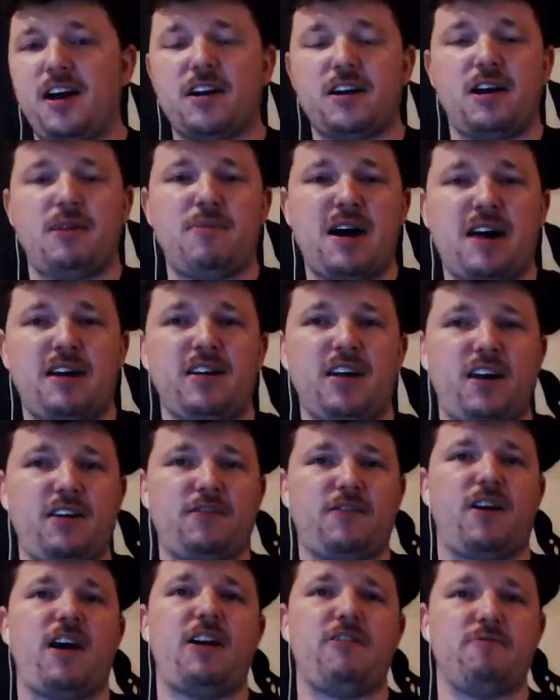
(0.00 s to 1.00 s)
could talk
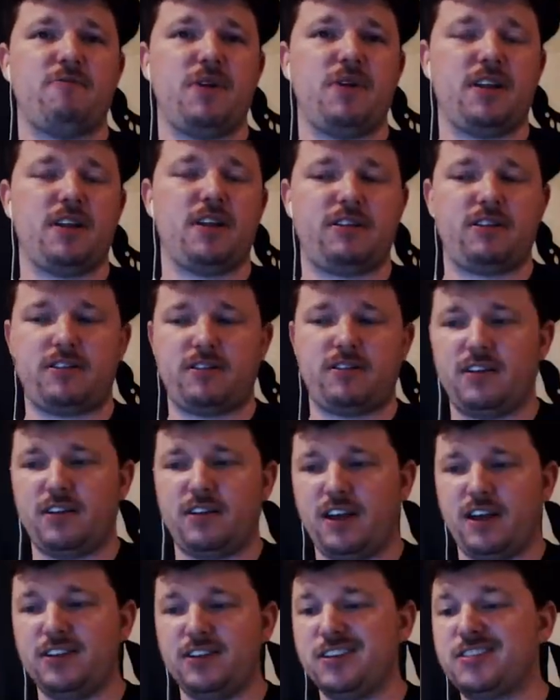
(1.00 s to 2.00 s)
about Lovecraft myth
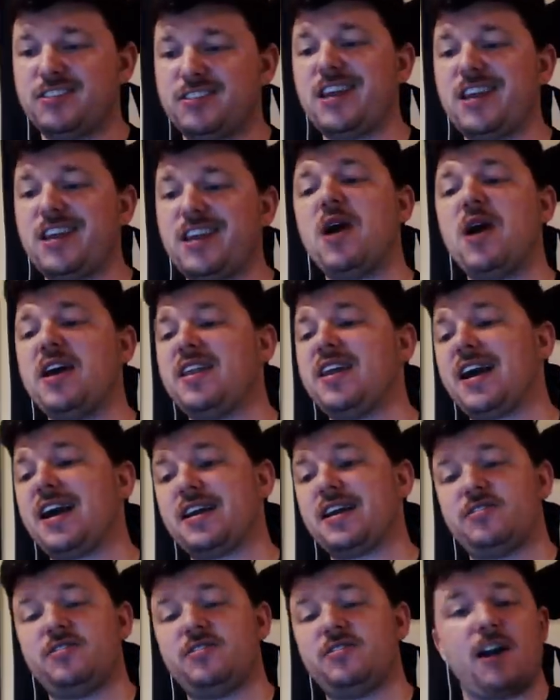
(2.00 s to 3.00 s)
the same way
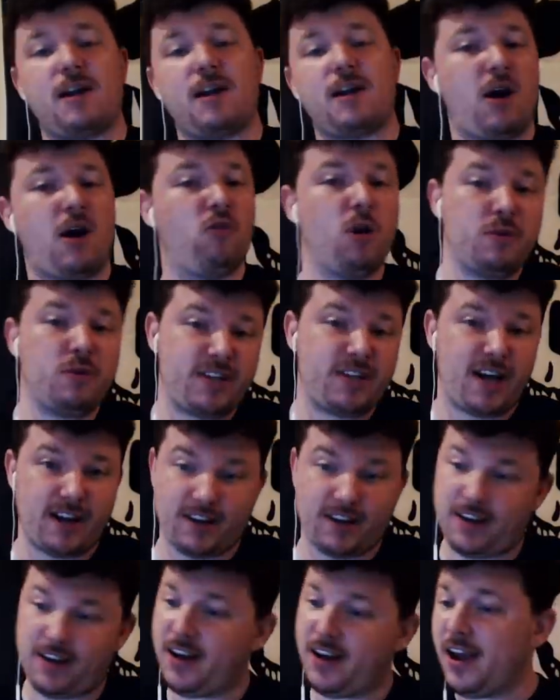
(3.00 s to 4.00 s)
that I can talk about
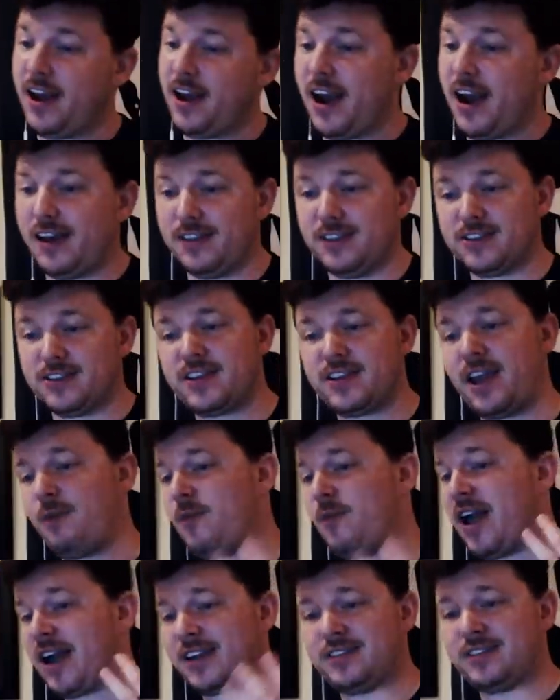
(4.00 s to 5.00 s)
Robotech, and the
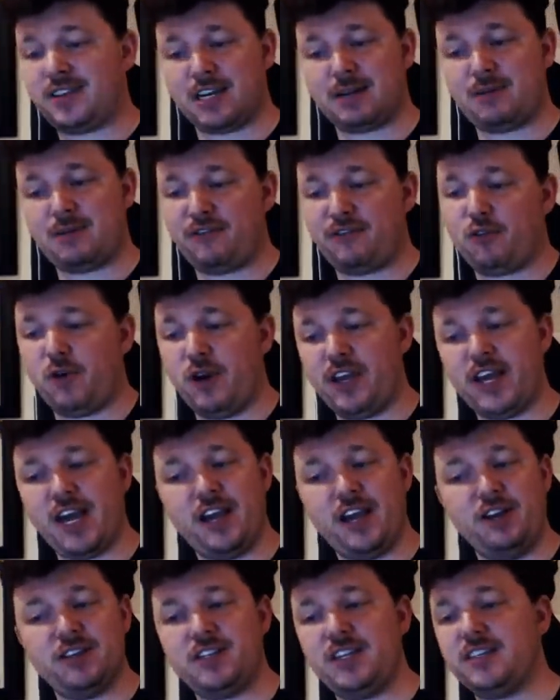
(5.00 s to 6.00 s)
same way I can talk about
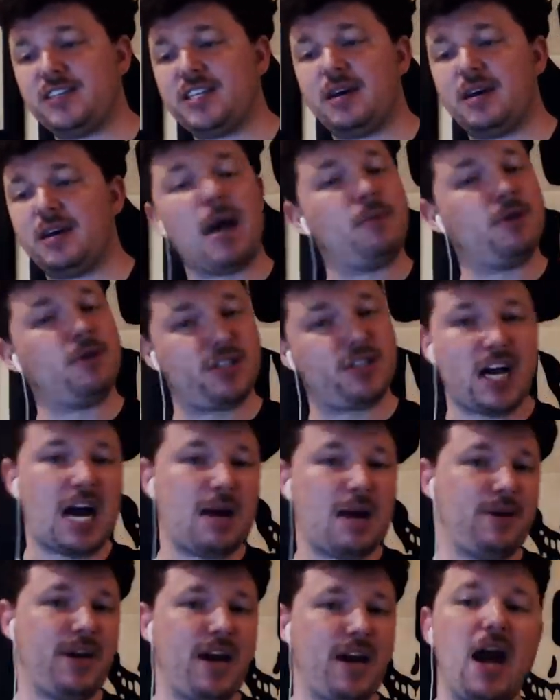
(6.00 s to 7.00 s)
40K. You just need to tell me how much
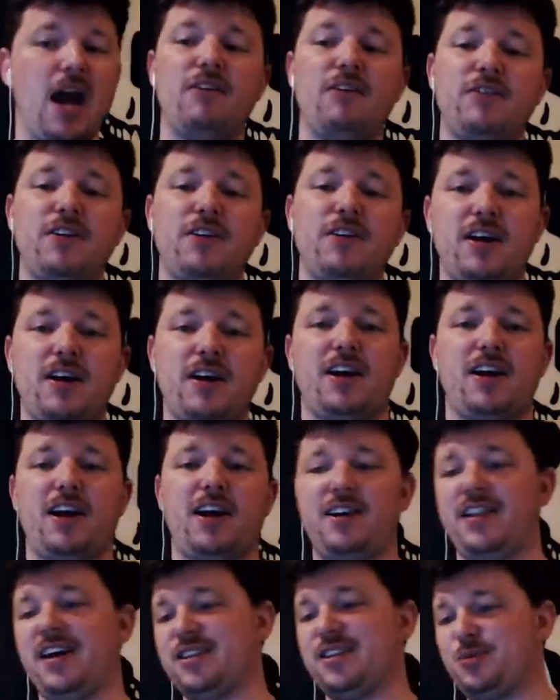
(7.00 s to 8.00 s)
time you have,
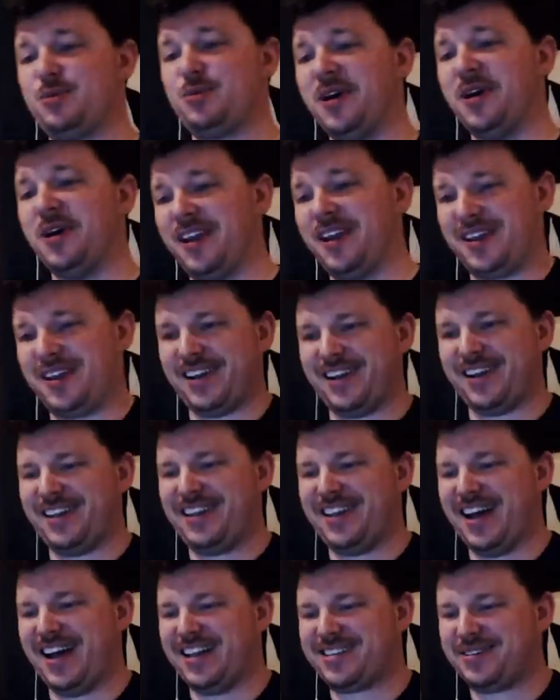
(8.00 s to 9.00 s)
and that's what I
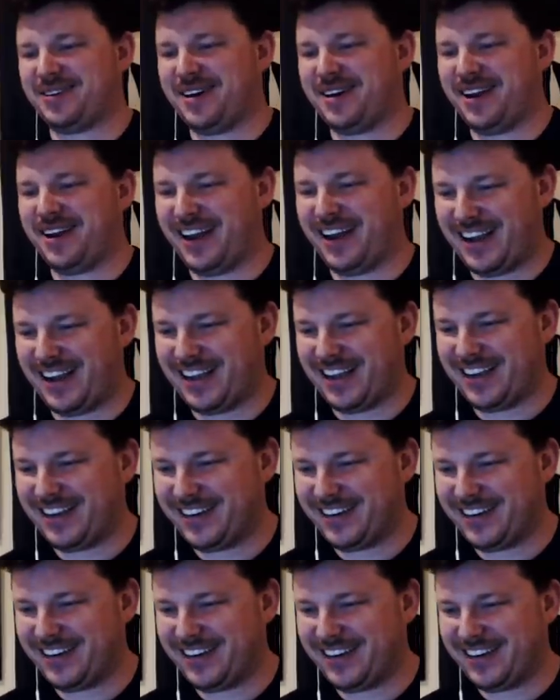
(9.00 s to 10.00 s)

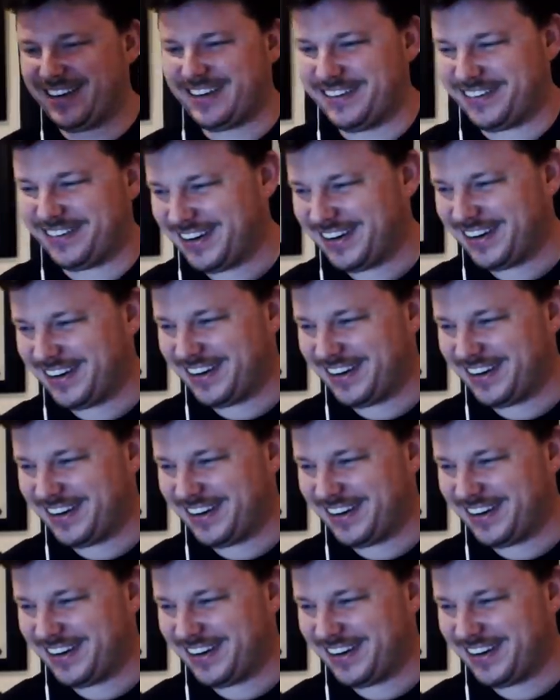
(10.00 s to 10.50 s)
can do.